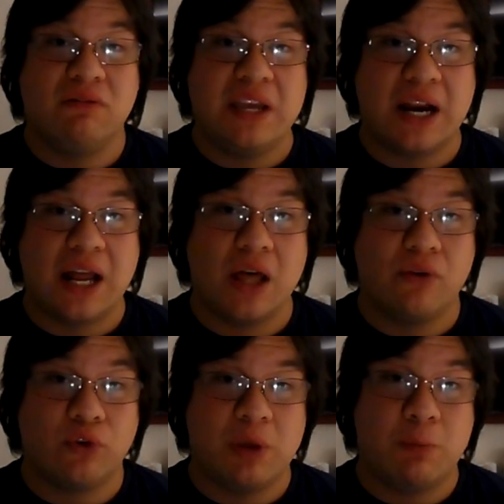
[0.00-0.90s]

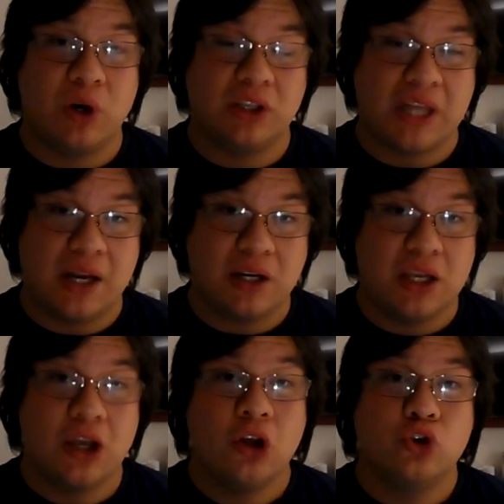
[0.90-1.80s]
Elvira from I
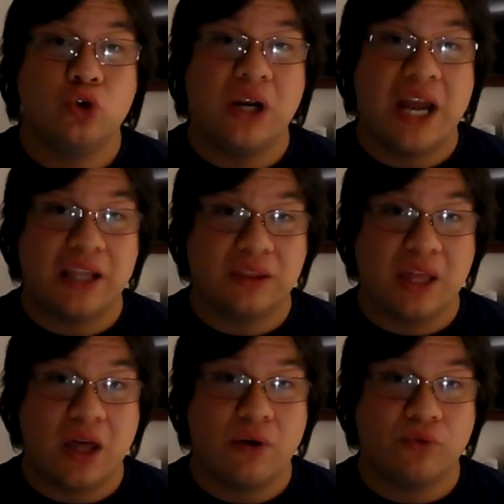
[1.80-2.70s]
Puritani,
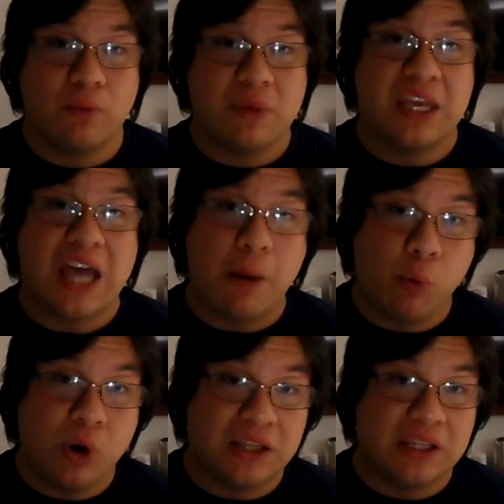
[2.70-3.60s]
Giulietta from I
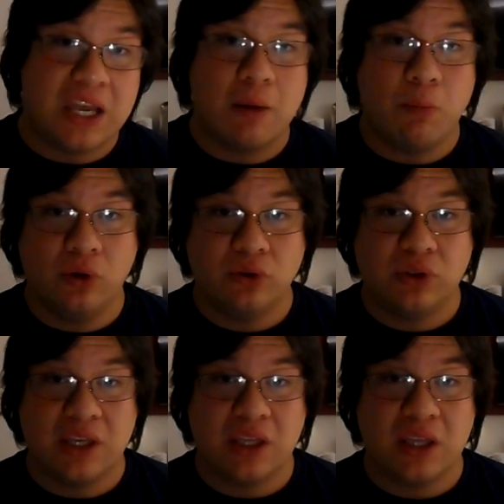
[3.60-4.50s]
Capuleti e
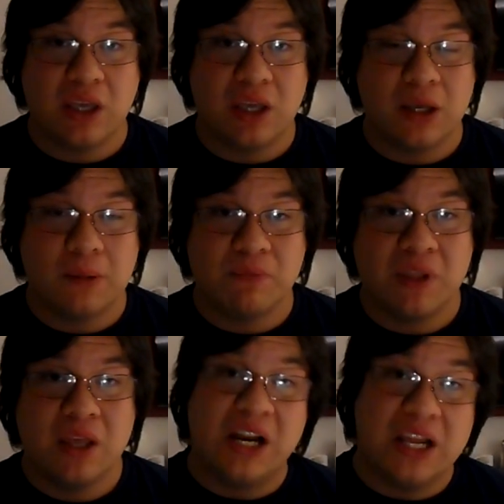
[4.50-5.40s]
Montecchi,
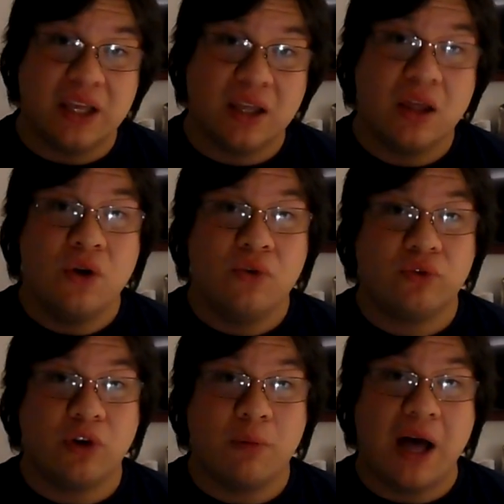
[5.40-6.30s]
Ophelia
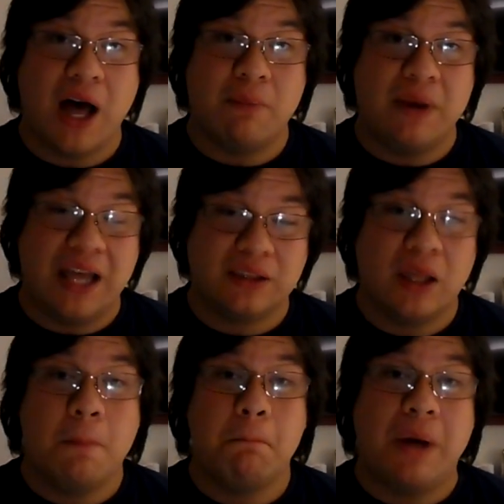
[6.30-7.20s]
from
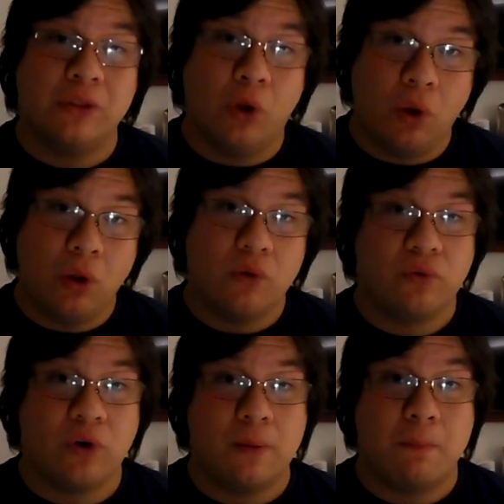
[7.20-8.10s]
Hamlet, Manon
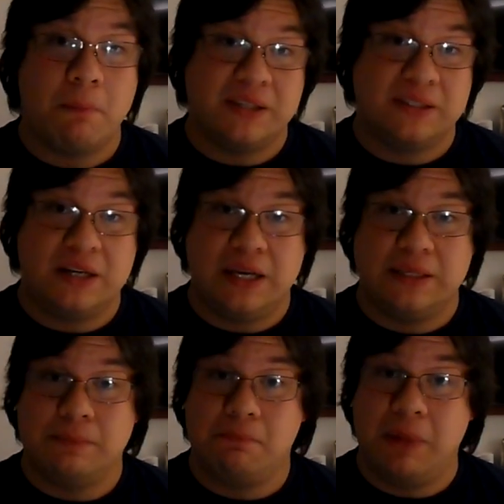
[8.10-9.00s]
from
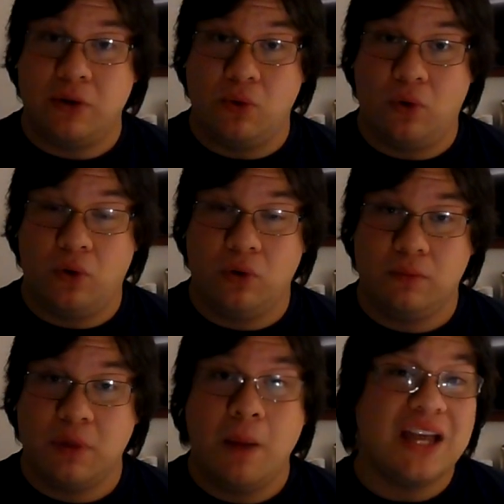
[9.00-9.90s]
Massenet's Manon,
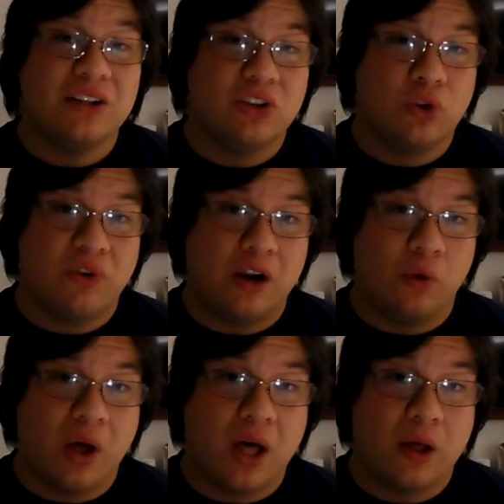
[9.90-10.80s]
Marguerite de
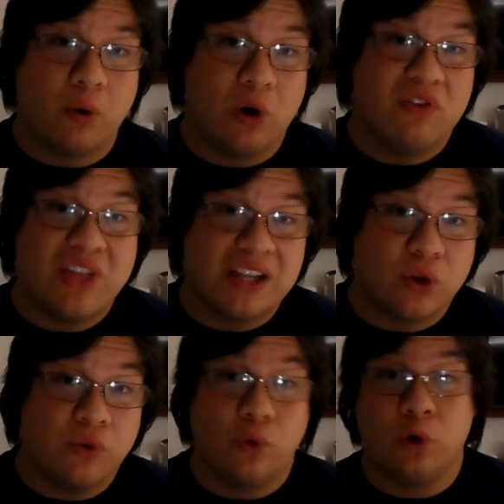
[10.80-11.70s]
Valois, or even
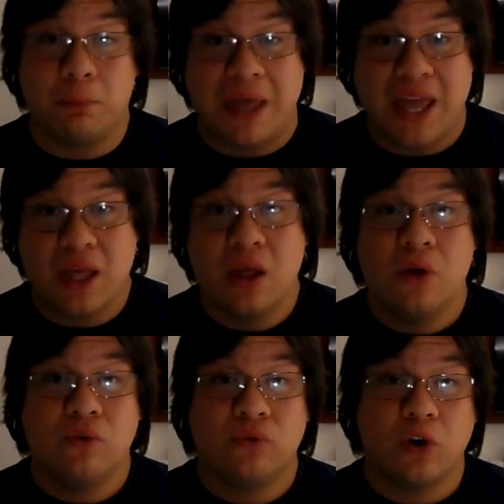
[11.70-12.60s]
that of Urbain
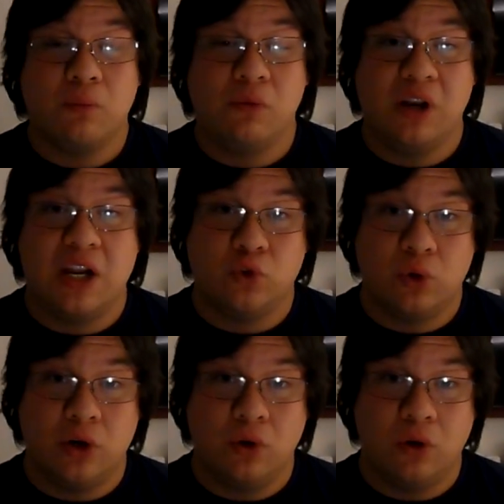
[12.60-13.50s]
from Les
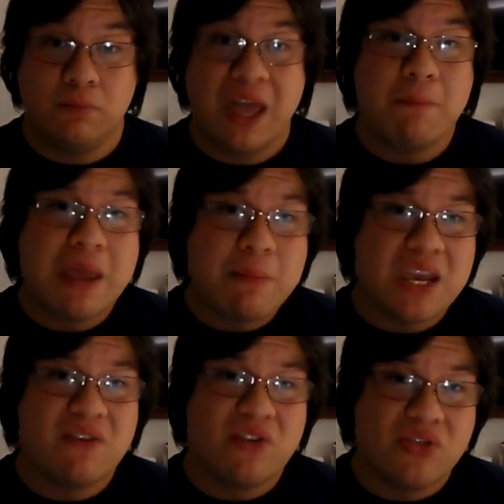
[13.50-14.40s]
Huguenots, and maybe
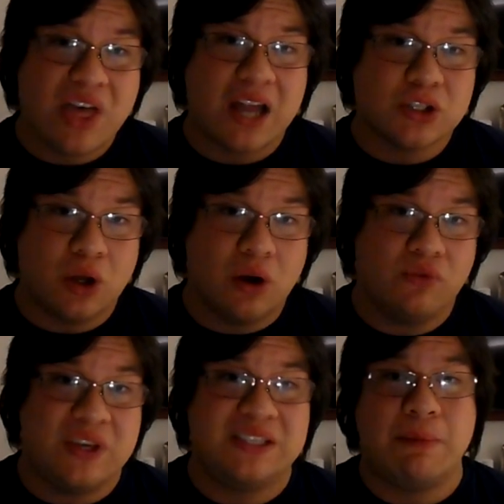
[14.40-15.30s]
even that
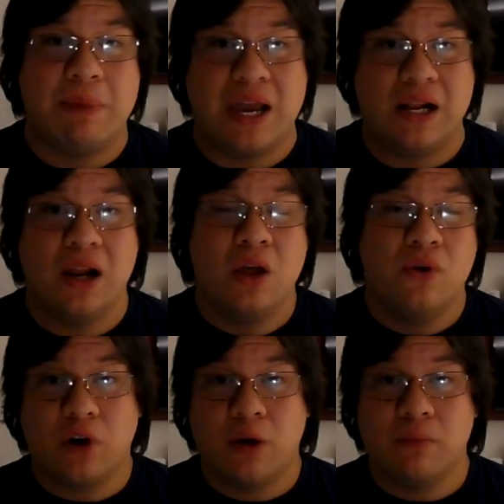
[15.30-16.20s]
of Isabelle
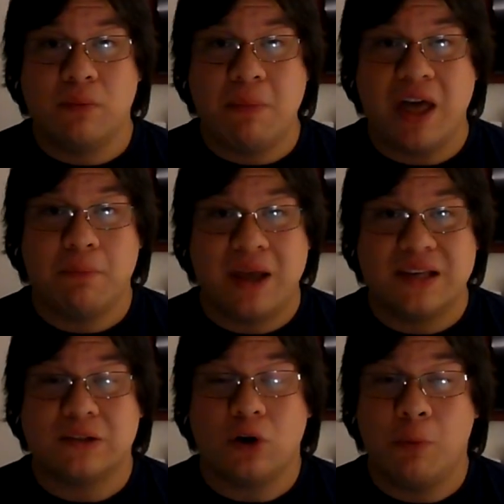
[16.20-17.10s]
from
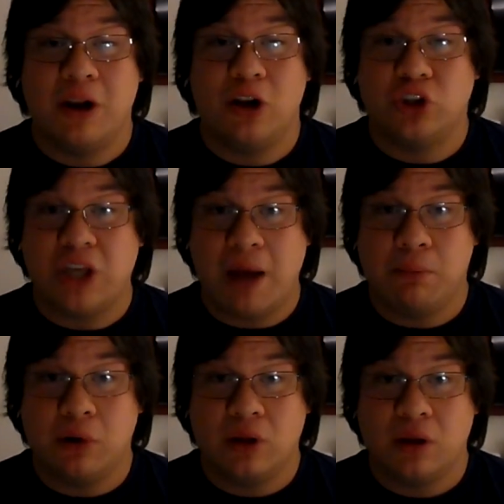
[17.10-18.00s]
Malbert's Robert le
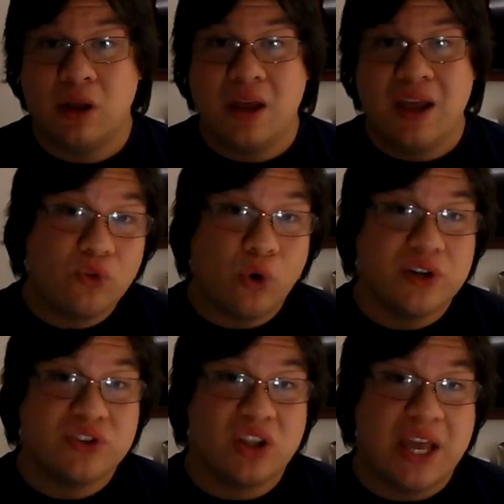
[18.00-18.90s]
Diable, and of
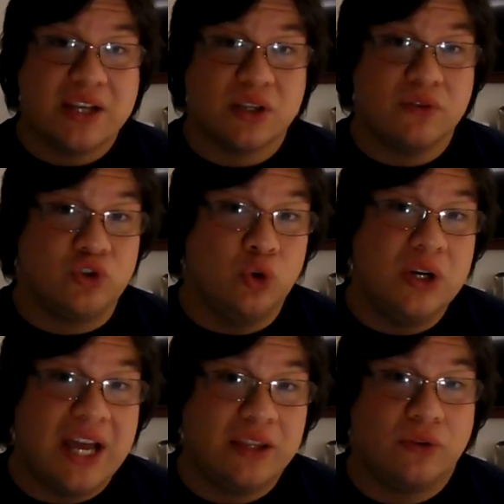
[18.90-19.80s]
course the likes of
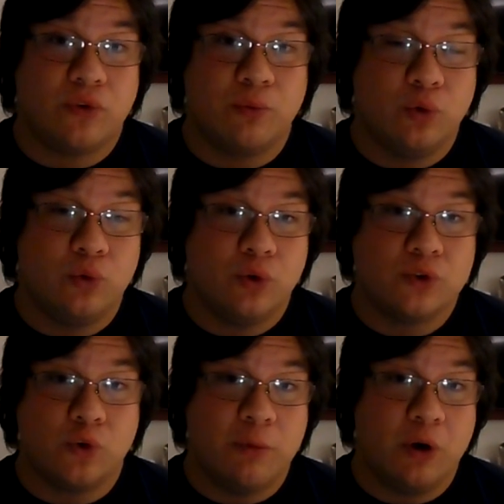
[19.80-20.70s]
Juliette from
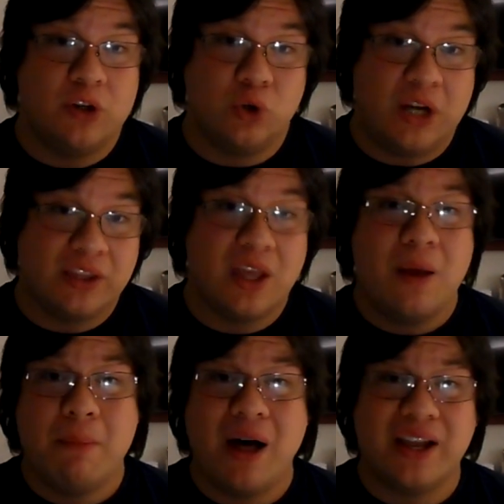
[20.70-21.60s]
Gounod's Romeo et Juliette,
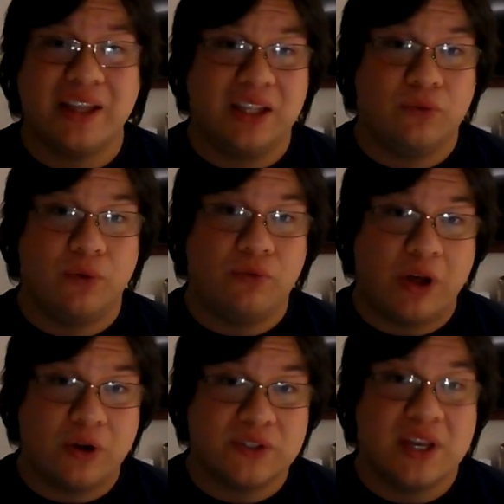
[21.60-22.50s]
Marguerite from
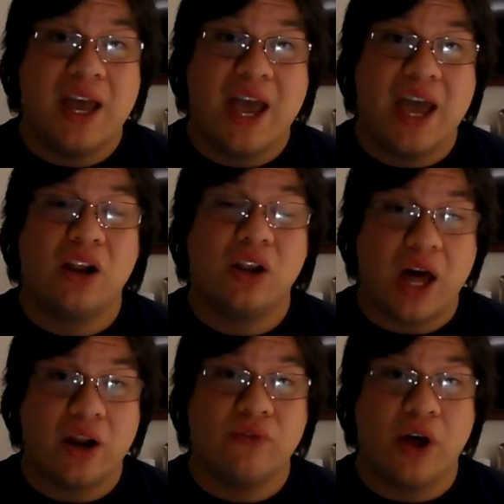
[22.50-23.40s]
Faust, and a
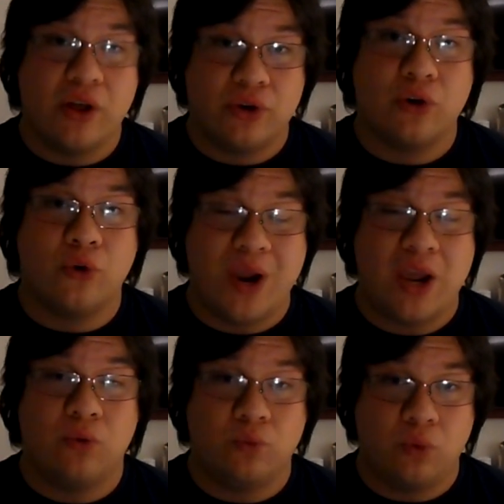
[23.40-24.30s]
lot of other
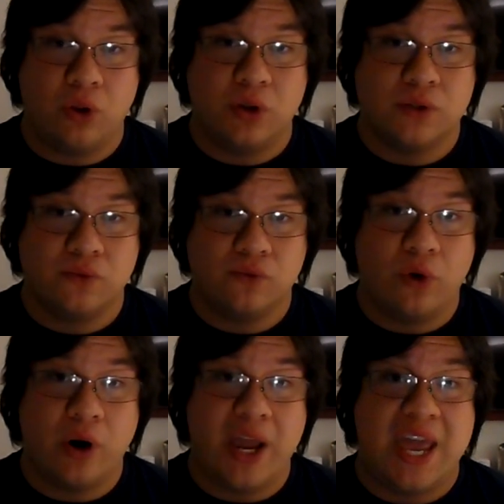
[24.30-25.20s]
great roles
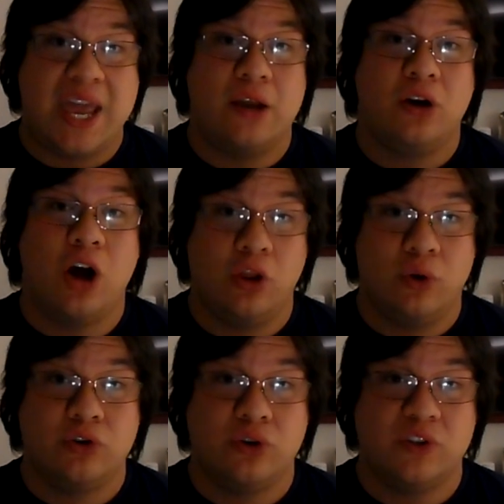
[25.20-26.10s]
for a
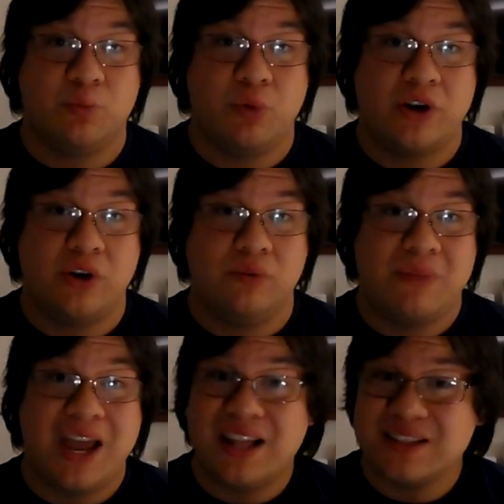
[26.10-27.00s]
coloratura soprano.
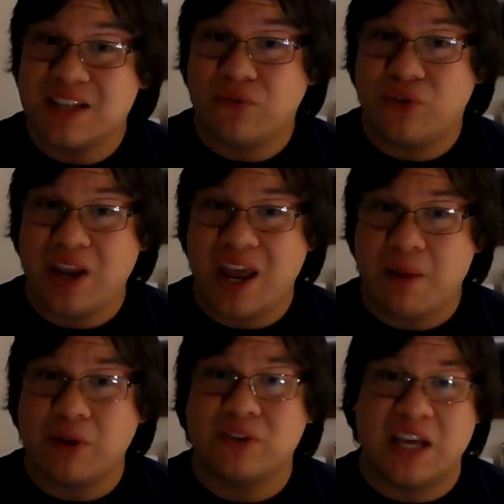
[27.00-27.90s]
And let's not forget
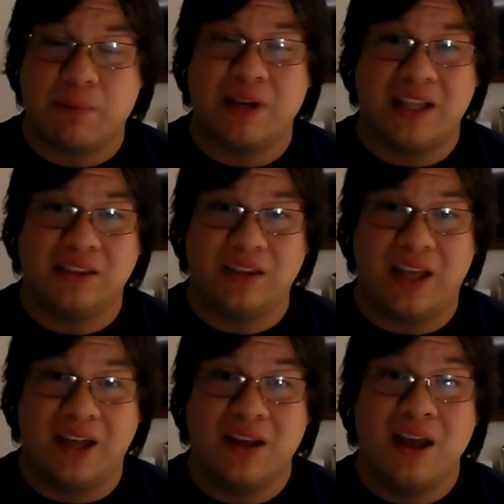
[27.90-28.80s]
about
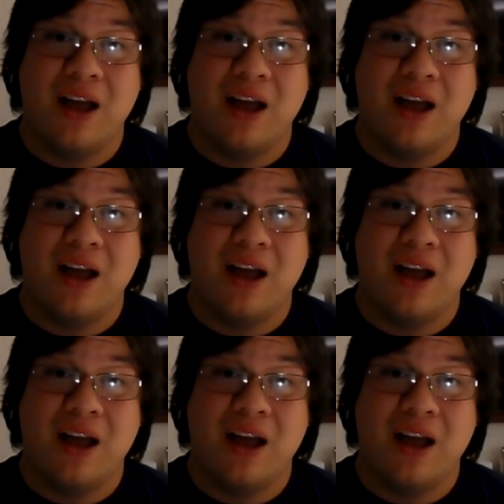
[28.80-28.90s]
Sabinetta.